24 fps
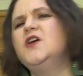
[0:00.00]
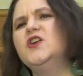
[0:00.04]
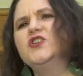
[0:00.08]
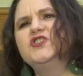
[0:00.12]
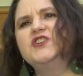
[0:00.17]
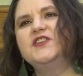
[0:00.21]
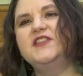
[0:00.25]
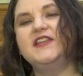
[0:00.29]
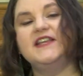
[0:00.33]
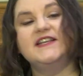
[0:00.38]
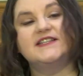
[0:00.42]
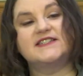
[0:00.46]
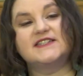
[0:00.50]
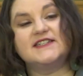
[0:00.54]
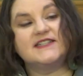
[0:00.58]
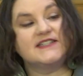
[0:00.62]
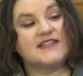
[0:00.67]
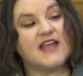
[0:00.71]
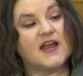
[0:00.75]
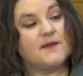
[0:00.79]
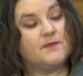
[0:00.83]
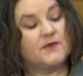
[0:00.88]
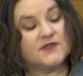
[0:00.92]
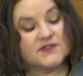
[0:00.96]
Do these
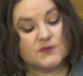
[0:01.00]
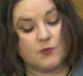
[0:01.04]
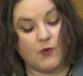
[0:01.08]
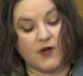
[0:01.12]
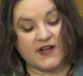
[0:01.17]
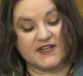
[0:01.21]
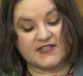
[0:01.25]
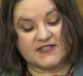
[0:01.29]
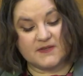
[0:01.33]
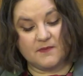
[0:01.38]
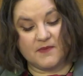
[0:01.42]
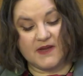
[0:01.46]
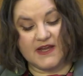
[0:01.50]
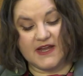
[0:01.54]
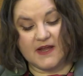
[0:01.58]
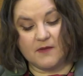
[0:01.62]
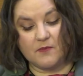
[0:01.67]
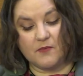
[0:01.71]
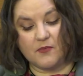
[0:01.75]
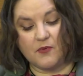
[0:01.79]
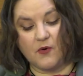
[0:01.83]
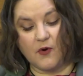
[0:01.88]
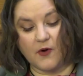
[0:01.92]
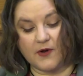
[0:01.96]
disciples want to be
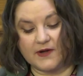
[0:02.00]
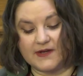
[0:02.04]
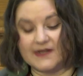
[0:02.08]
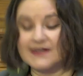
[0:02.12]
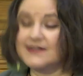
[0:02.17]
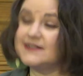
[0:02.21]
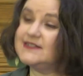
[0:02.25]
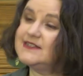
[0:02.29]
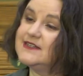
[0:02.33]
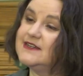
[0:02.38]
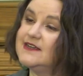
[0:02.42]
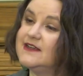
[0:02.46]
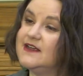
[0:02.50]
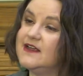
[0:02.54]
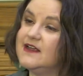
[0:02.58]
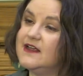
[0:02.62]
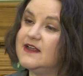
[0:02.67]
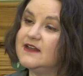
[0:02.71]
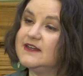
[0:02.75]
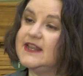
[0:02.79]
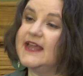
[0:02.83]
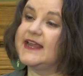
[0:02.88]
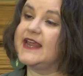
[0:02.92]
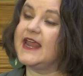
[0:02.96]
important,
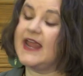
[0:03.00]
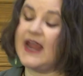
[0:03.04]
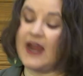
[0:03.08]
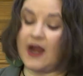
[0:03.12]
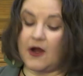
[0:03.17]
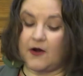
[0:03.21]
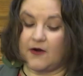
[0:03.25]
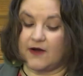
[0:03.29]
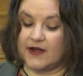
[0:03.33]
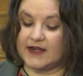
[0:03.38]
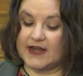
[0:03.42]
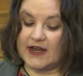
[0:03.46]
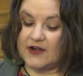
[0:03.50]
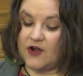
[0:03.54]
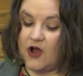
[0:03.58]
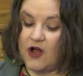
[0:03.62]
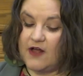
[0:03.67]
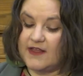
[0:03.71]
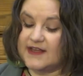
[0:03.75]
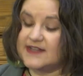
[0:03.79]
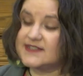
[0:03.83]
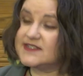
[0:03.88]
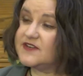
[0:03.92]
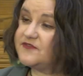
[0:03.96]
like Herod and
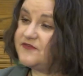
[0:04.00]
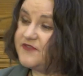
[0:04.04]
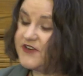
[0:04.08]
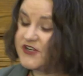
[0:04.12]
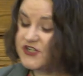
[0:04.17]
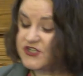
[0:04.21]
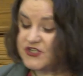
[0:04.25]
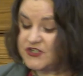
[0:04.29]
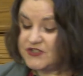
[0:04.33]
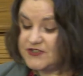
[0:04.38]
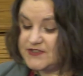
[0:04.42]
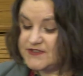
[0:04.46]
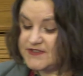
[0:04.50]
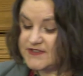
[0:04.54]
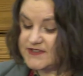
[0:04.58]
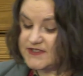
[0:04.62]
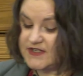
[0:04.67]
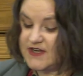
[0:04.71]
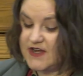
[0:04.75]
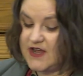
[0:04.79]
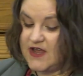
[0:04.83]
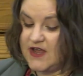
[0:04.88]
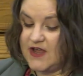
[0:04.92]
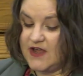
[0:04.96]
all his
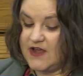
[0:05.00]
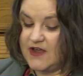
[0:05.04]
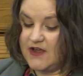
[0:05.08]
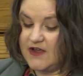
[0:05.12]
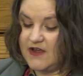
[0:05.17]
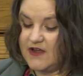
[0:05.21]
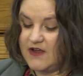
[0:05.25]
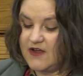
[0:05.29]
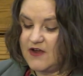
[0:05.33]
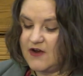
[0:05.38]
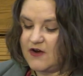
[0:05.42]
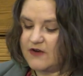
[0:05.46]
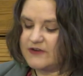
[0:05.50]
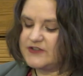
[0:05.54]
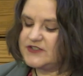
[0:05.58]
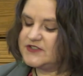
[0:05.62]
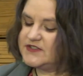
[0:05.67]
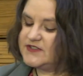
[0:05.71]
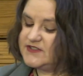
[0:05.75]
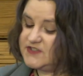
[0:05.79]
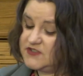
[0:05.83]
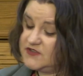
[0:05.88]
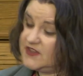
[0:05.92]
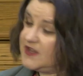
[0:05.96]
officials? Or
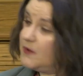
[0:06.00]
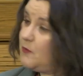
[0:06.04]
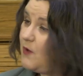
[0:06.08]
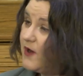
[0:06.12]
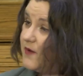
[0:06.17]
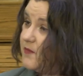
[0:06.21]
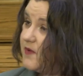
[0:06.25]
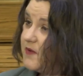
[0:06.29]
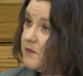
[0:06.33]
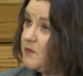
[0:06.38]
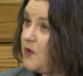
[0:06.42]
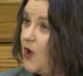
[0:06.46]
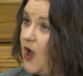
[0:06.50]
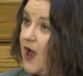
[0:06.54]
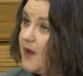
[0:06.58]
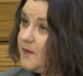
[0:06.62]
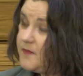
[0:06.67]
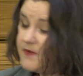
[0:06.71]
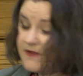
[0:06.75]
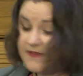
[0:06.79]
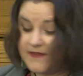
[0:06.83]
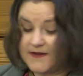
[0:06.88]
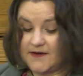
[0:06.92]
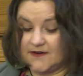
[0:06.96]
do they want to be
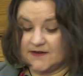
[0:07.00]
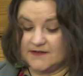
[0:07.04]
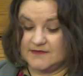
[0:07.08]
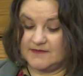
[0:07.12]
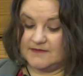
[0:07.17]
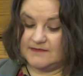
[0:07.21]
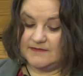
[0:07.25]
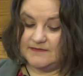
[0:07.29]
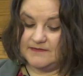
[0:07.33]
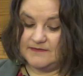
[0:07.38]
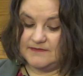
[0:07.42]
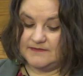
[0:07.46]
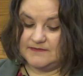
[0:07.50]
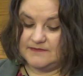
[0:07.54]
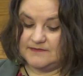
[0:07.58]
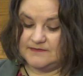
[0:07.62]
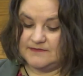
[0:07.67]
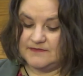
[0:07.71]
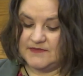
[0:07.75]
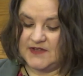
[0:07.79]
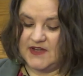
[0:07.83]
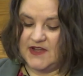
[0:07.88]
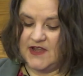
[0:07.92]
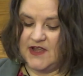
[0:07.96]
popular?
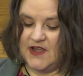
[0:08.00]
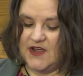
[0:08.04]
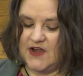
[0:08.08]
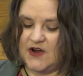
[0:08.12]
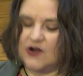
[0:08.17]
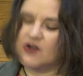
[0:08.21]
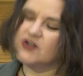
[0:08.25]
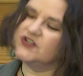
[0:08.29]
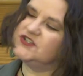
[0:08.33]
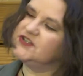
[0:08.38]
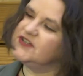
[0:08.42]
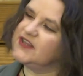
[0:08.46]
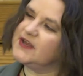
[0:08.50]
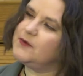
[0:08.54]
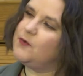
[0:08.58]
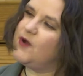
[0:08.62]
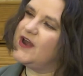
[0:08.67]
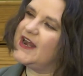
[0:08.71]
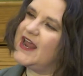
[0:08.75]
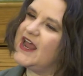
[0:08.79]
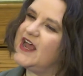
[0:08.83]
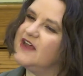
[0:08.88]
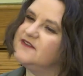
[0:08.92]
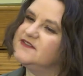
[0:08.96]
Or do they
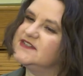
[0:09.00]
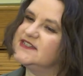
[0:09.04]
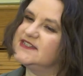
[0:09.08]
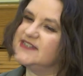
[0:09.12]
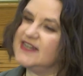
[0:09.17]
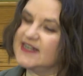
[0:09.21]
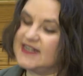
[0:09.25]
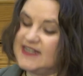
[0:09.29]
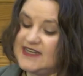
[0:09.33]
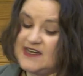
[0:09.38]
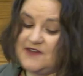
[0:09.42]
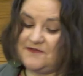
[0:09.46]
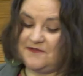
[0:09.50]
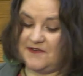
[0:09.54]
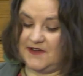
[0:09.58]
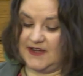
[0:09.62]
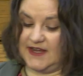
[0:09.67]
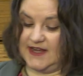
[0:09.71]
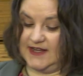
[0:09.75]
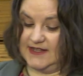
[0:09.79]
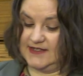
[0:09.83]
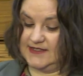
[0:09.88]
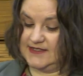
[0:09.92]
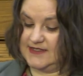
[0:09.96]
want to have
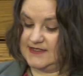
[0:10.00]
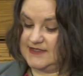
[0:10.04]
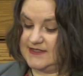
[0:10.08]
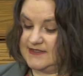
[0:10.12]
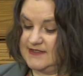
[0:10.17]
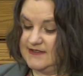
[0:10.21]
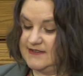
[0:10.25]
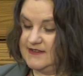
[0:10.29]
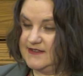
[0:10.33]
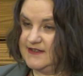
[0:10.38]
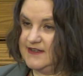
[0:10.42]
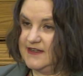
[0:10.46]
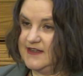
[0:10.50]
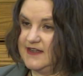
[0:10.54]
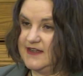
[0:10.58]
significance,